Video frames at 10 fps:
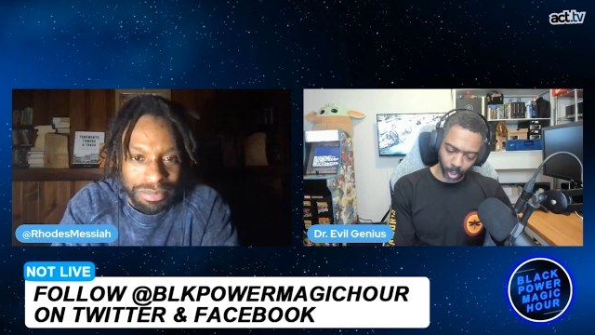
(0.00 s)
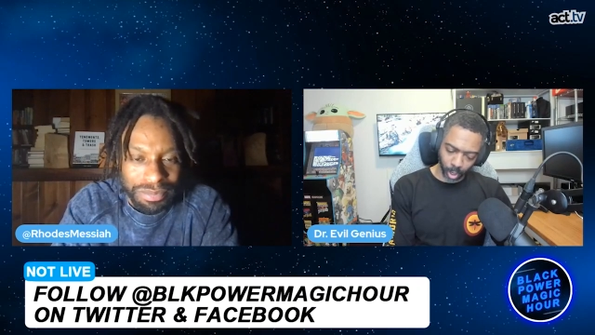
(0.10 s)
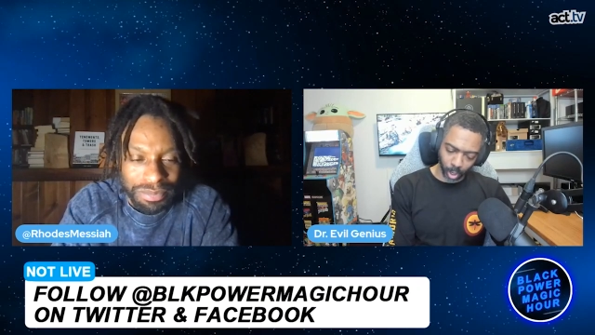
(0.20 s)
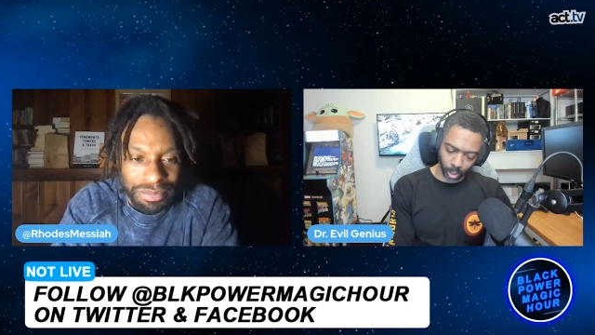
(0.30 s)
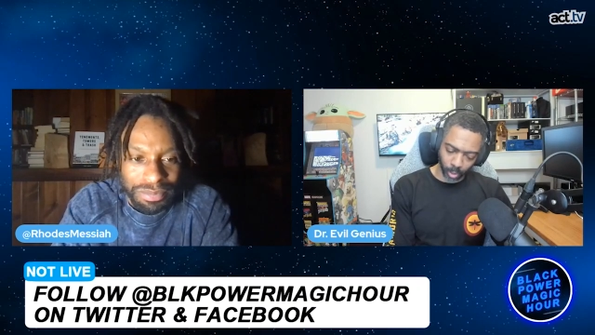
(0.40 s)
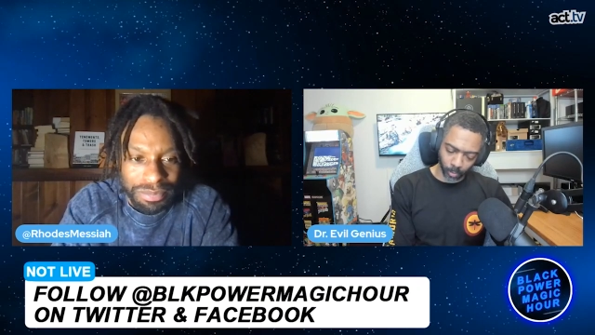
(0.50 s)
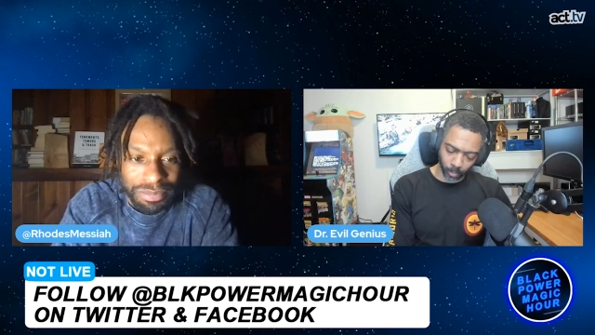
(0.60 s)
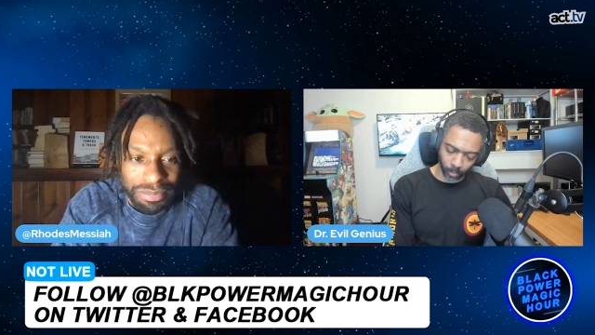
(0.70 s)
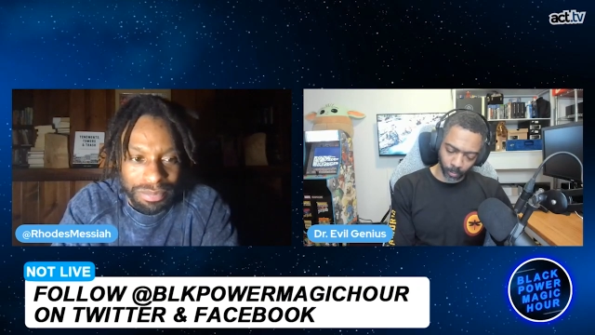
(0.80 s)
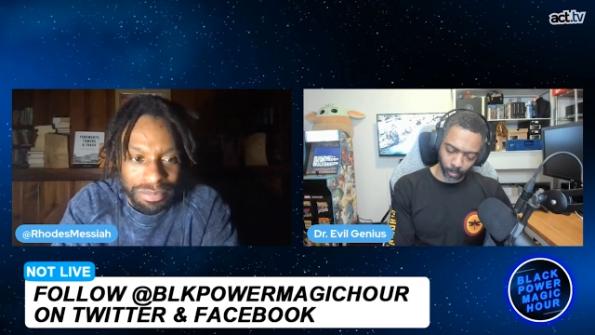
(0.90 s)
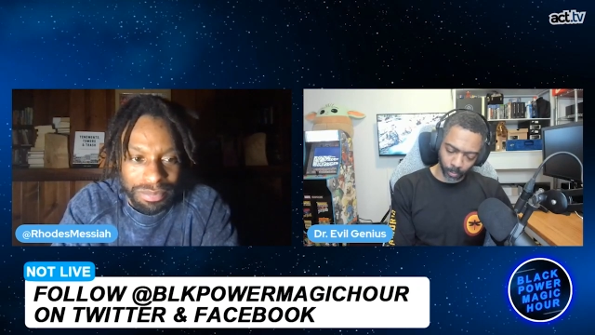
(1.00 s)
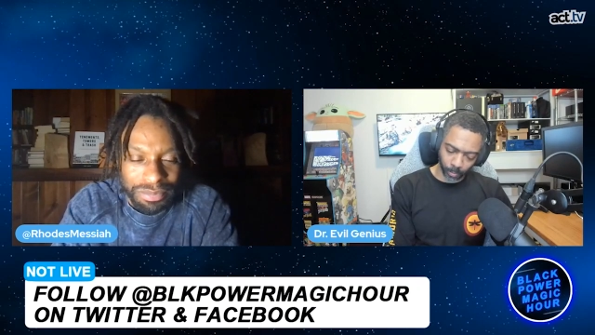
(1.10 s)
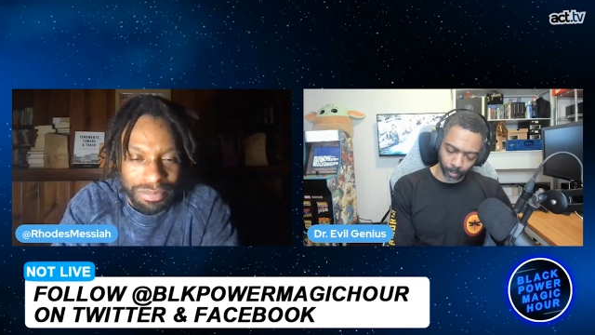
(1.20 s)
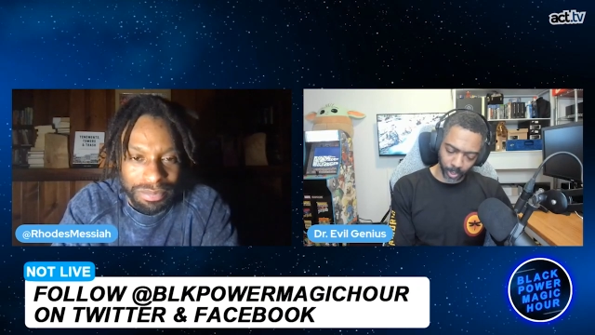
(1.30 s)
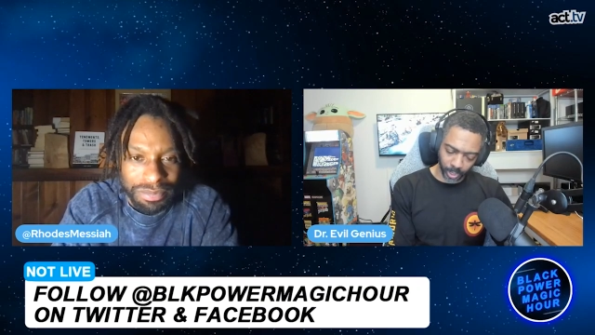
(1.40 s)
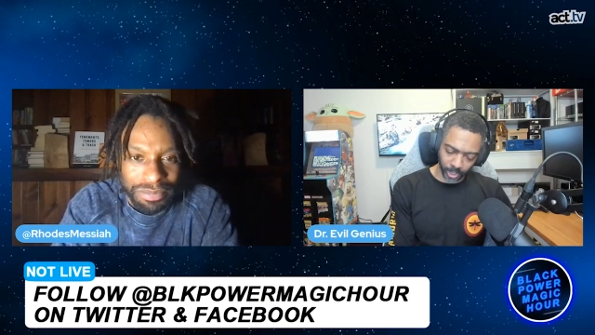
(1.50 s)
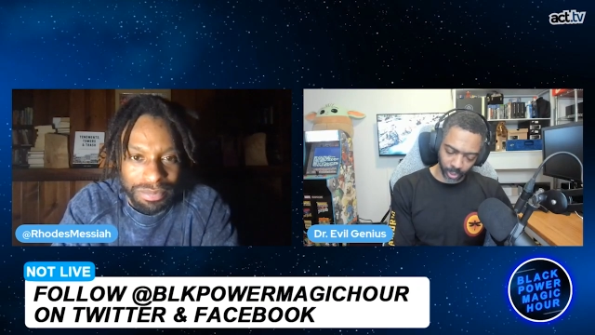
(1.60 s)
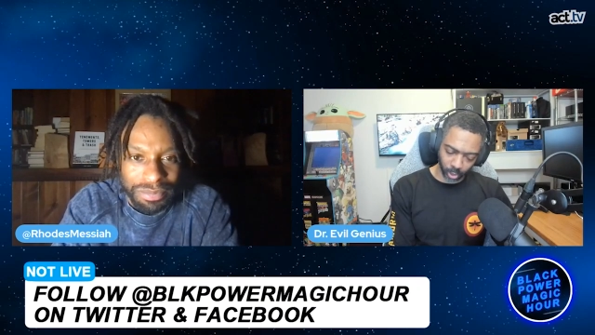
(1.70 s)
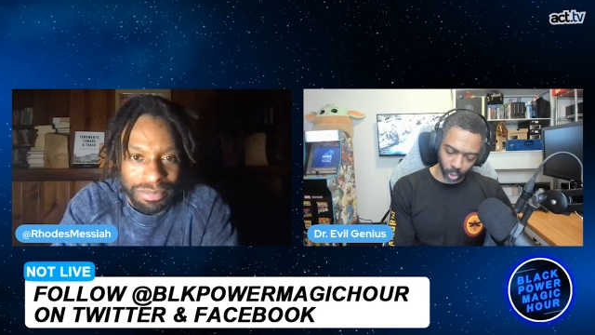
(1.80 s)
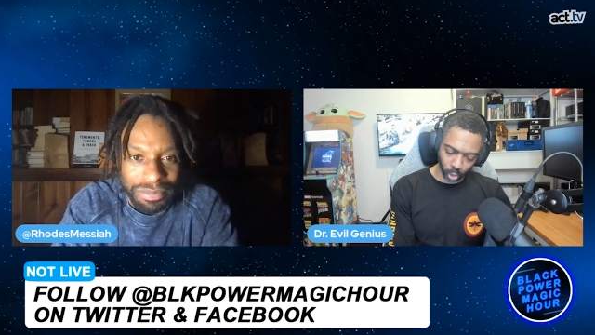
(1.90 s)
Speaker 1: uh,
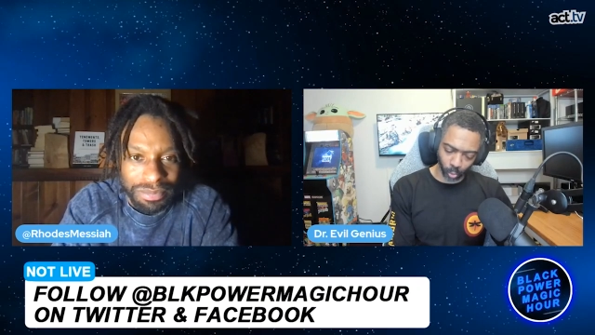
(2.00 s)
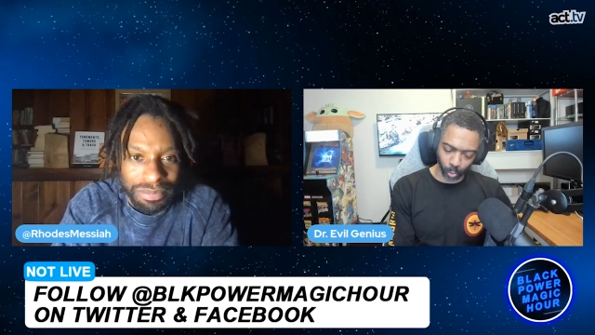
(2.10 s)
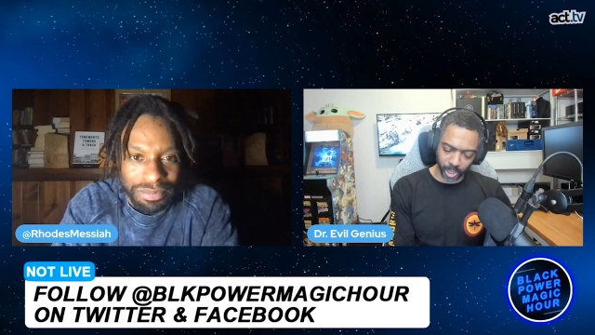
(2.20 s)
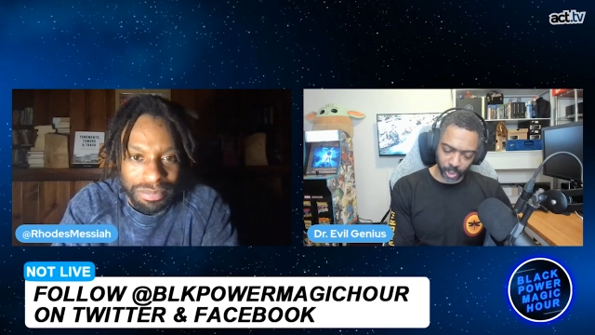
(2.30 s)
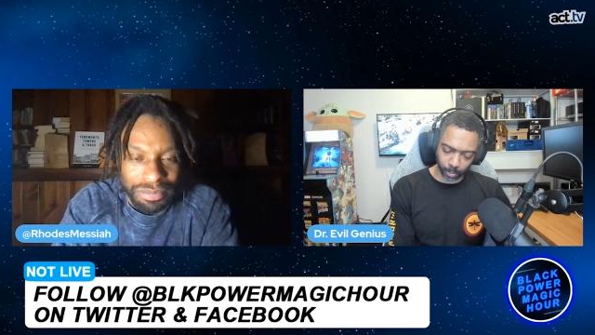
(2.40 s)
play to raise